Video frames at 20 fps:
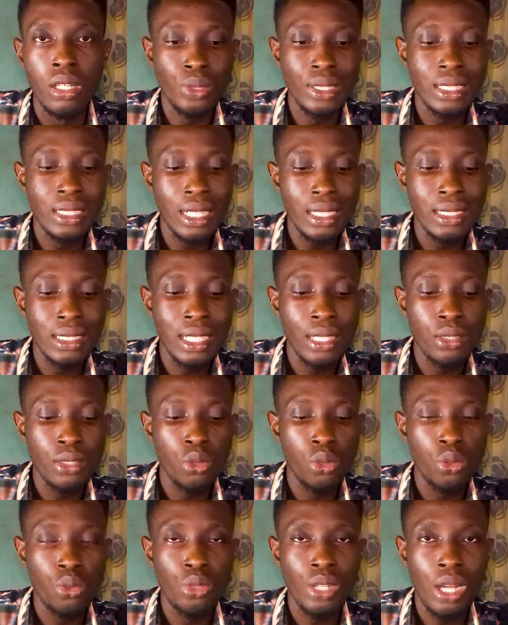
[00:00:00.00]
Without that
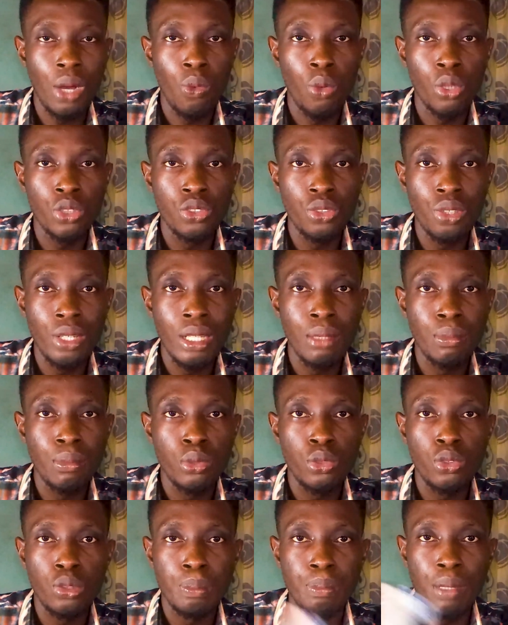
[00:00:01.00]
token, I was not
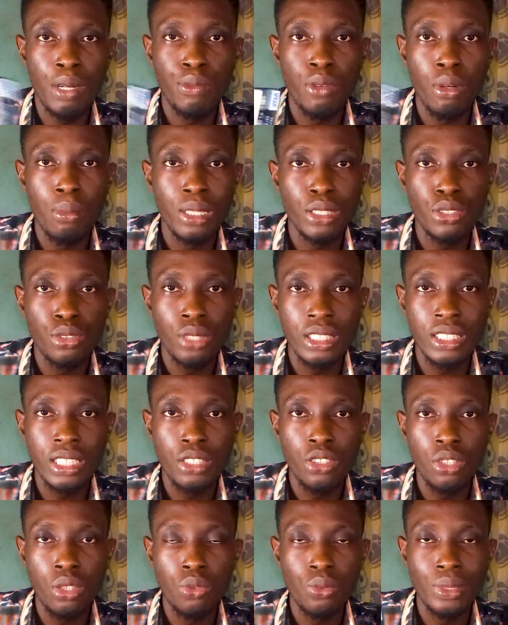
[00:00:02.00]
able to perform a
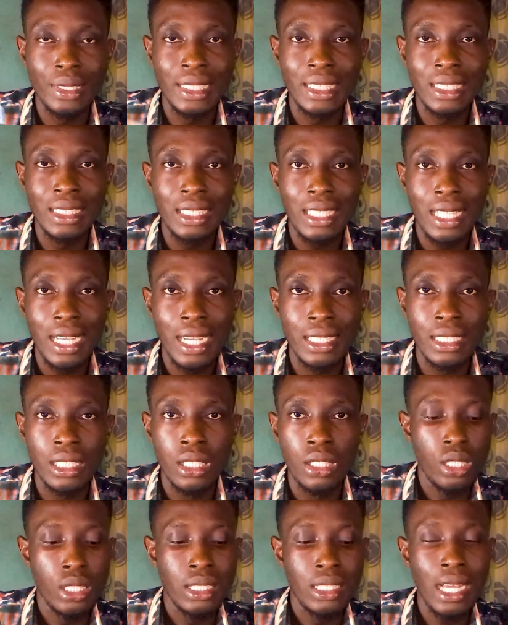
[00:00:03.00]
transaction with this card.
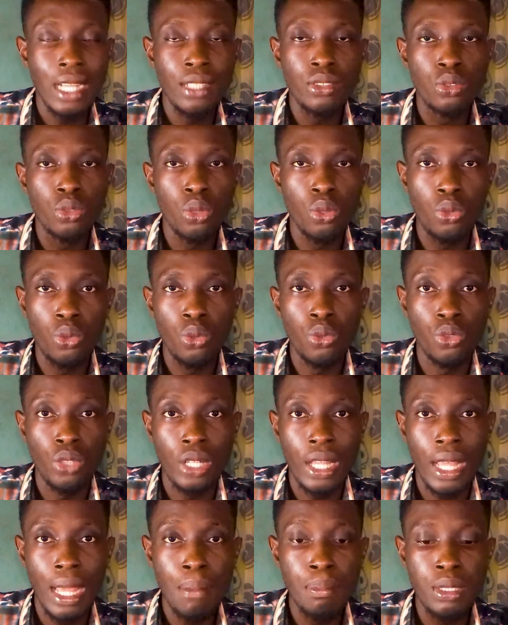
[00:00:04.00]
That
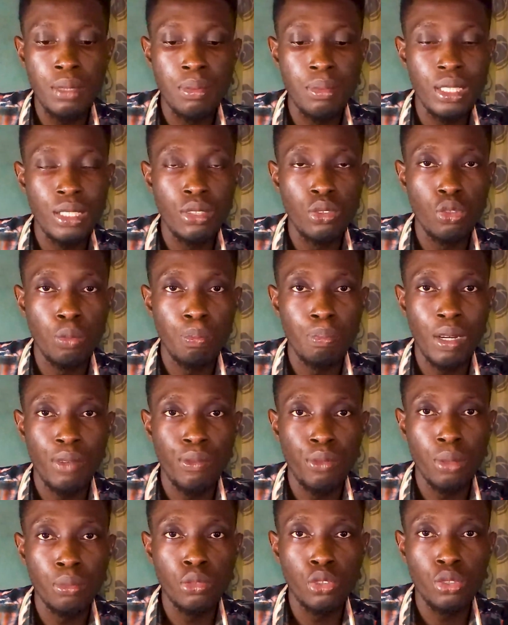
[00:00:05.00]
token helped me to
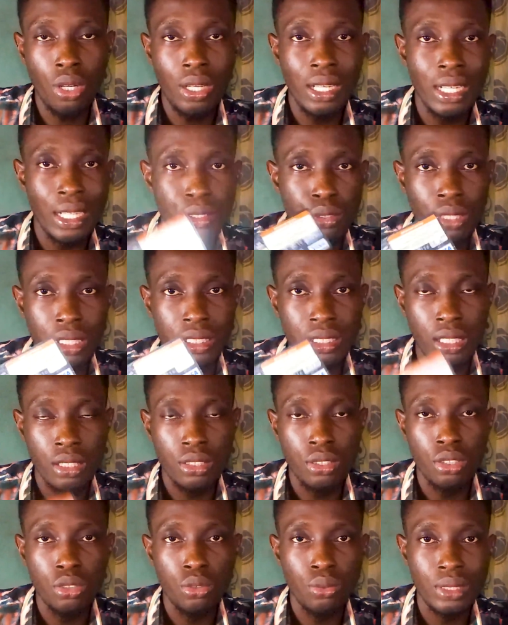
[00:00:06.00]
perform online
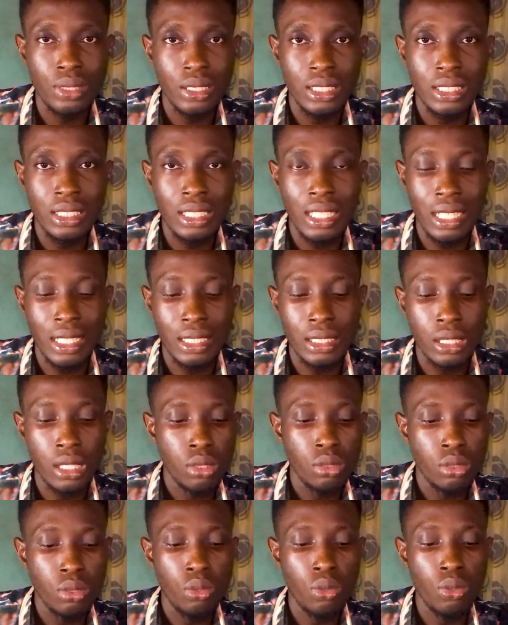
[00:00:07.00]
transactions with this card.
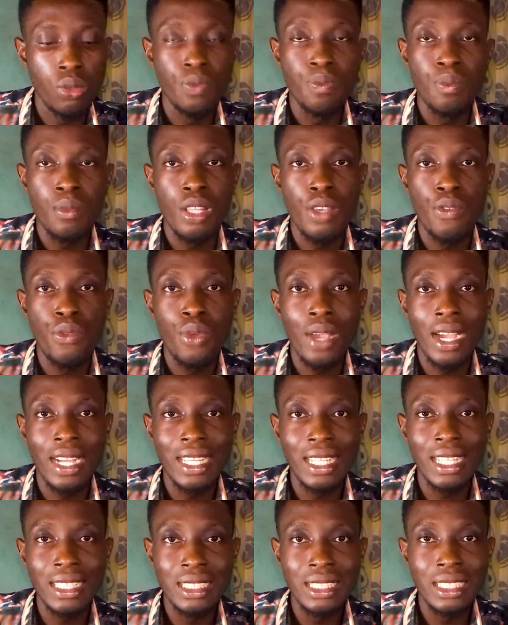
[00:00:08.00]
So if you are
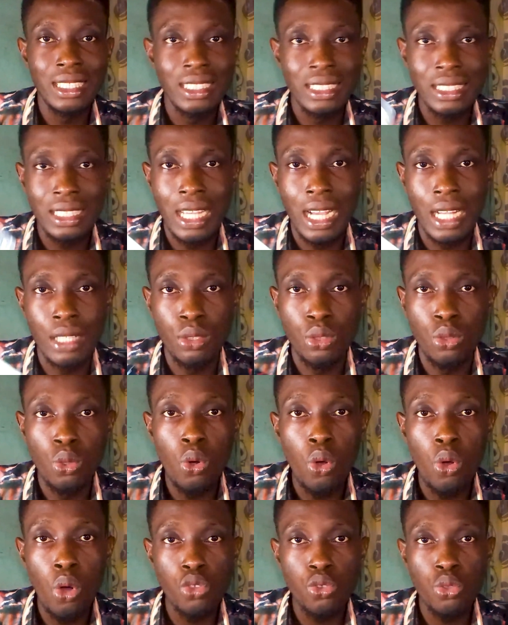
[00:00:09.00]
getting this card,
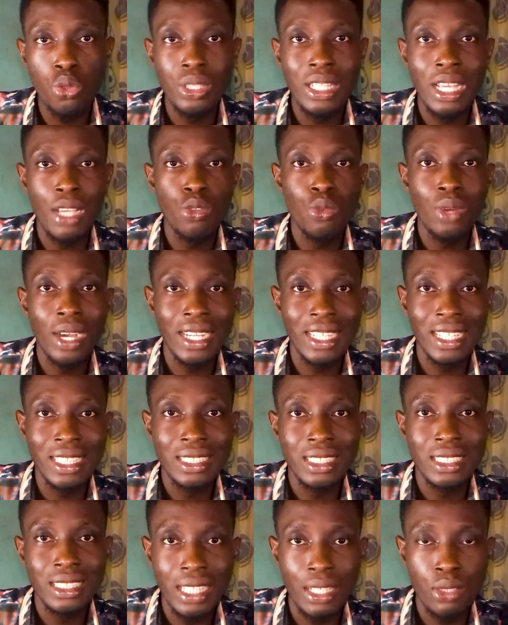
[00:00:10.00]
know also that you are
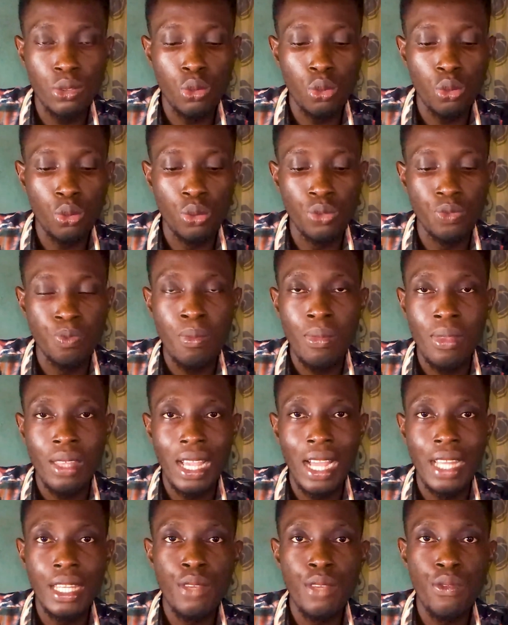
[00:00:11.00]
getting that token.
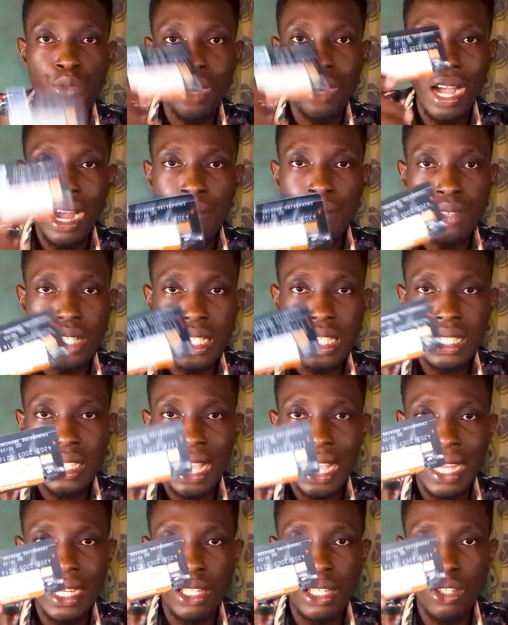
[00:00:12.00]
And if you have this
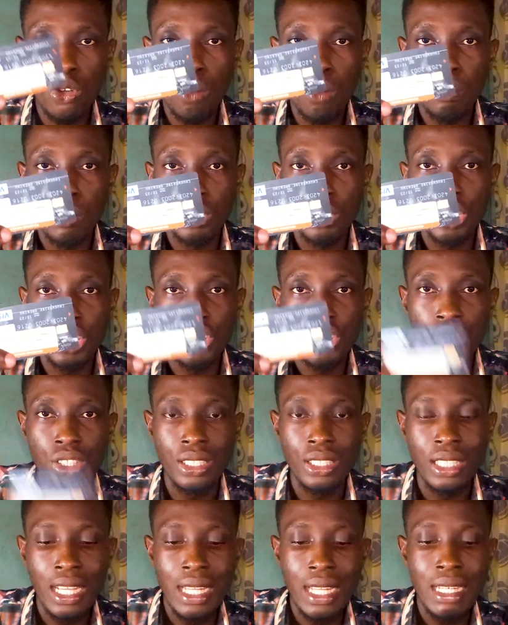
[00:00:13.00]
card in your
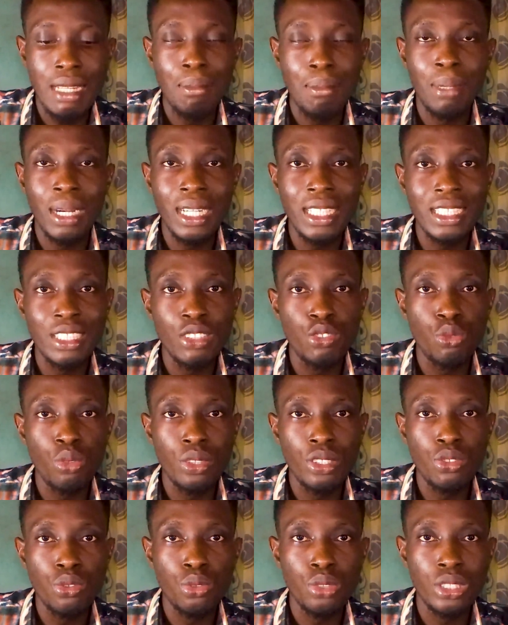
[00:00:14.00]
possession, the bank is
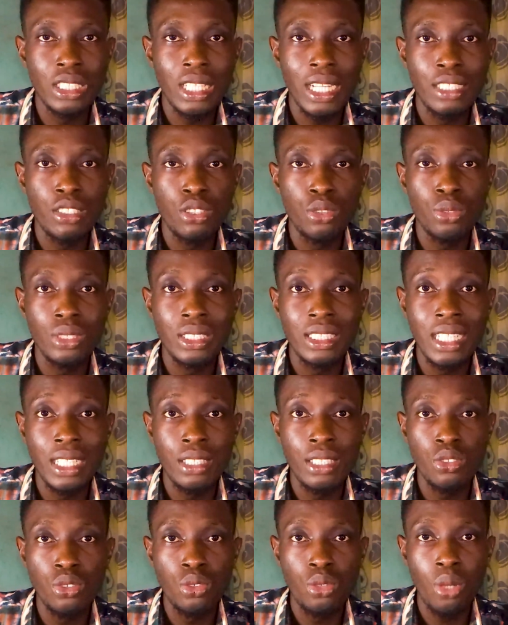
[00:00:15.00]
going to charge you
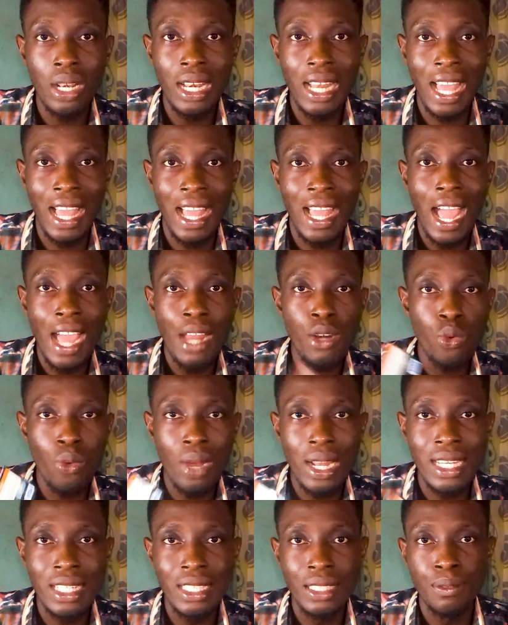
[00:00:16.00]
$10
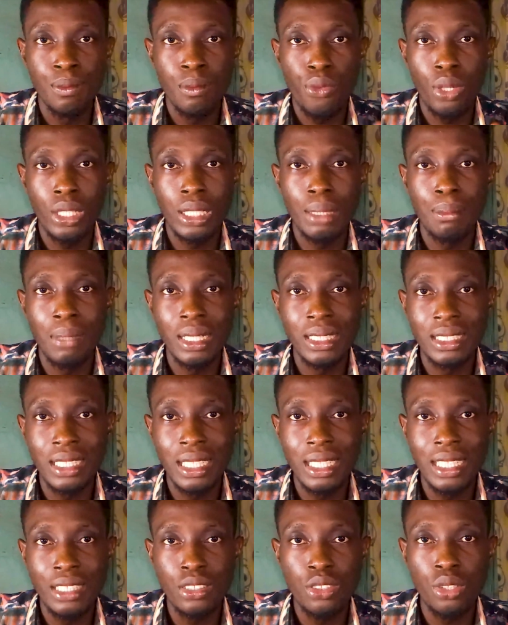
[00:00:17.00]
annually for the
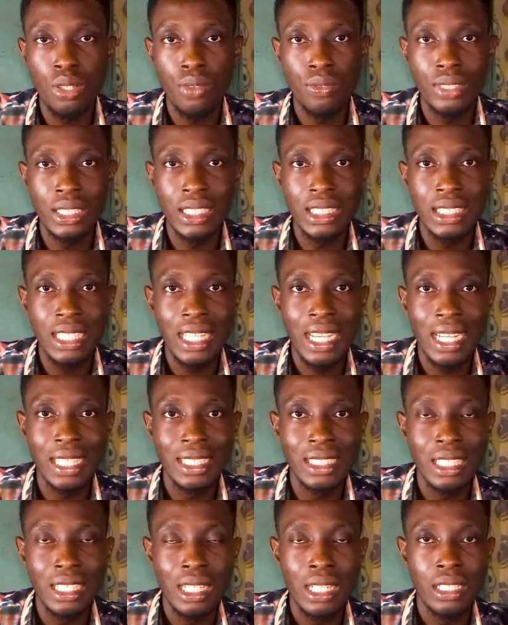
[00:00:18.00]
maintenance of this
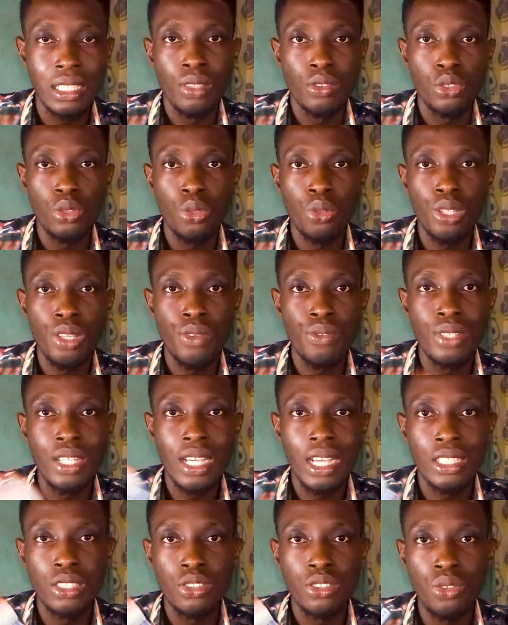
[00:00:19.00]
card. So if
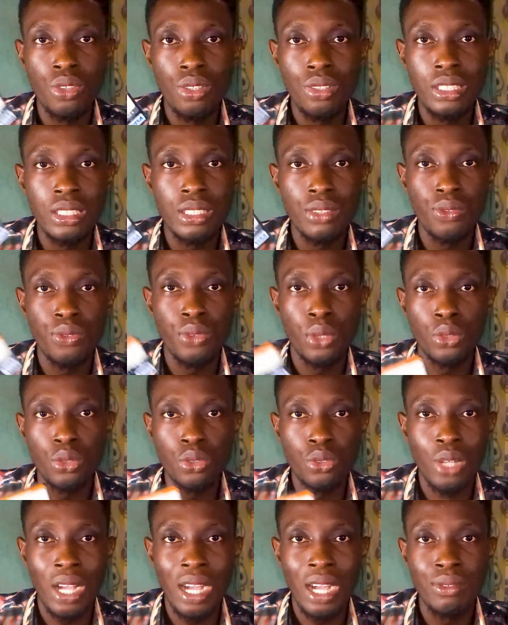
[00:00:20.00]
there is no reason for
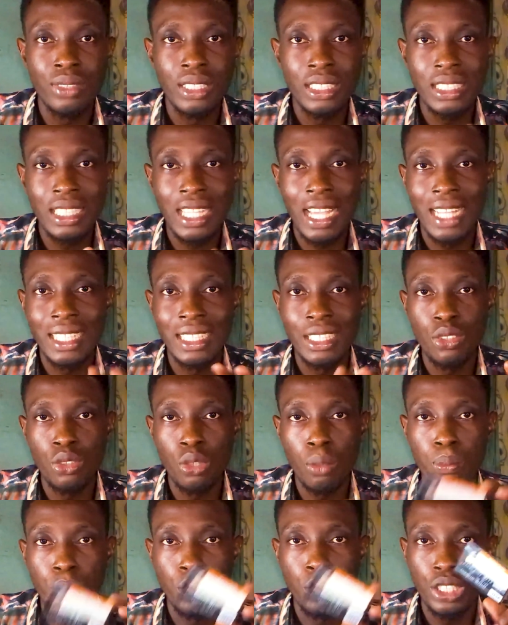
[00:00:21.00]
you to have this card in
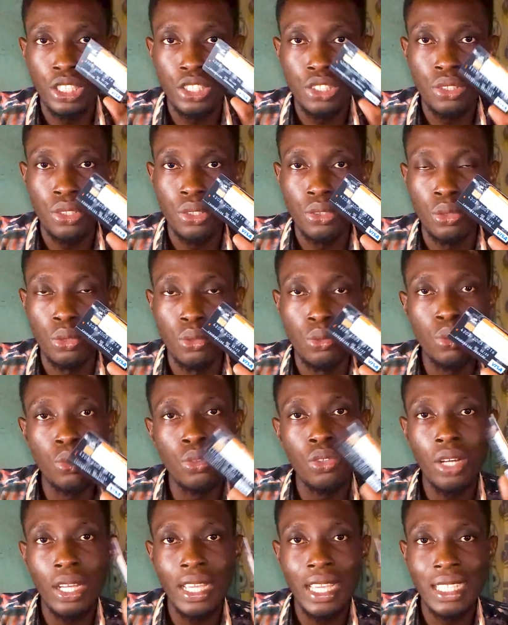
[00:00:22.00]
your possession, do
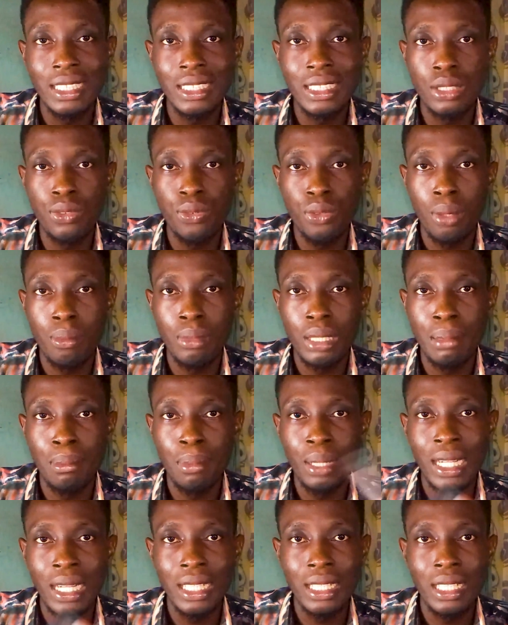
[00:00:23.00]
not get it from the
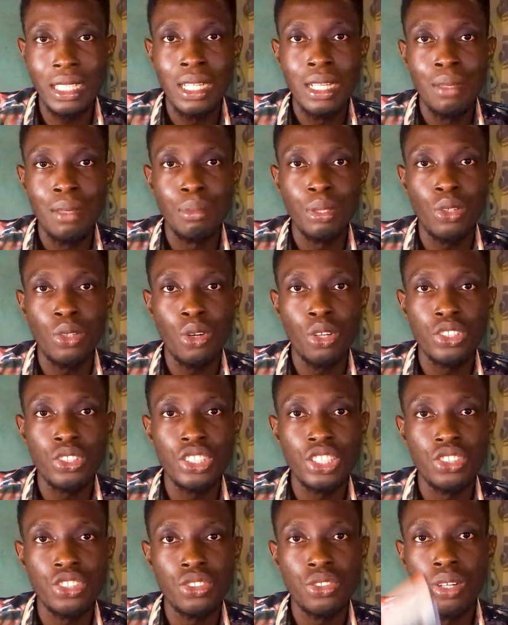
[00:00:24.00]
bank,
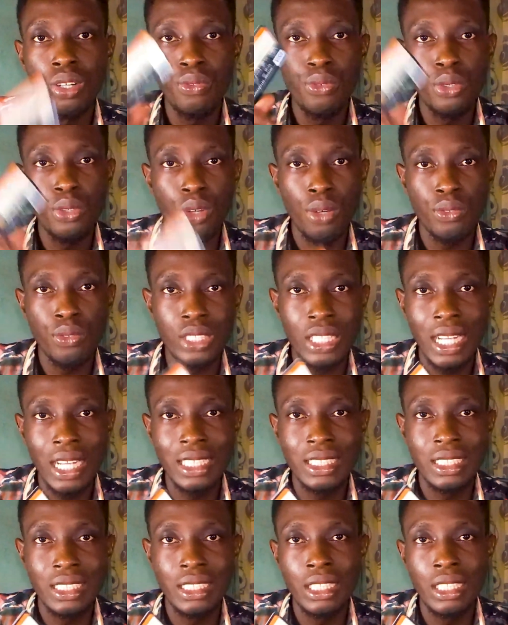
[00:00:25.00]
because it's not free of charge.